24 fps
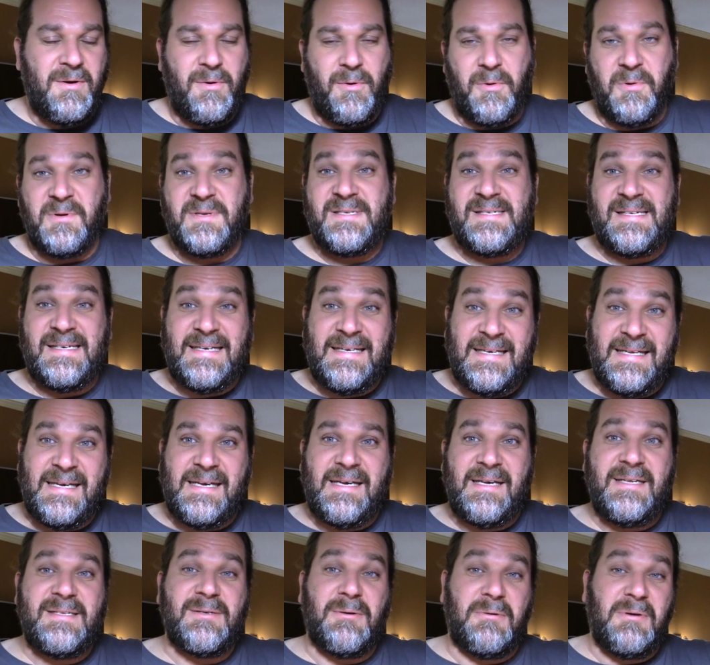or
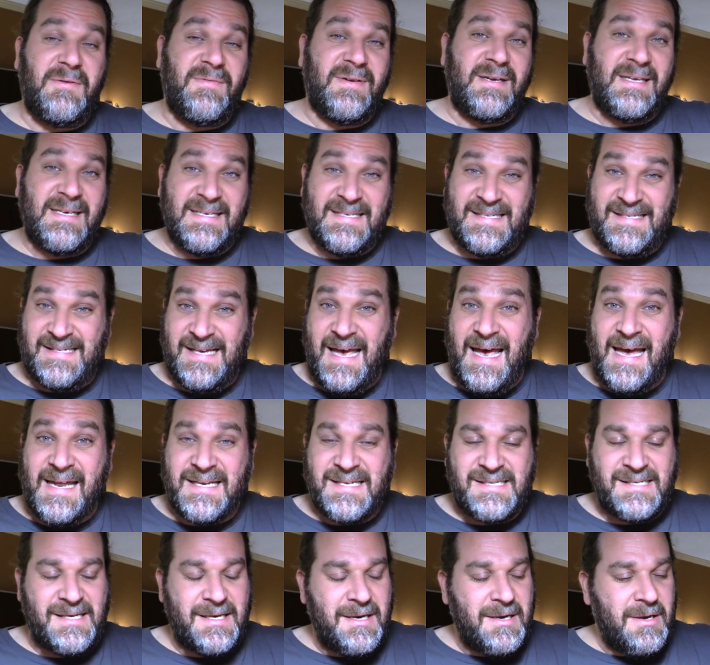CDs or even
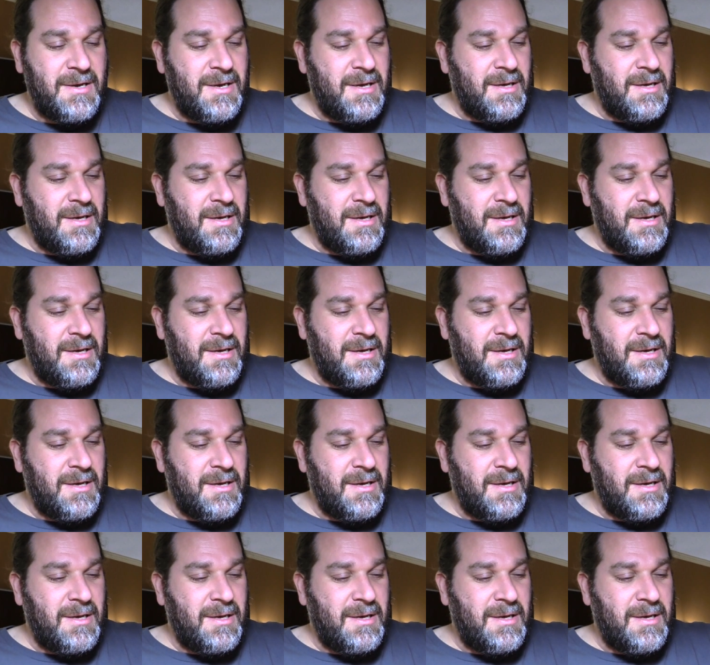cassettes,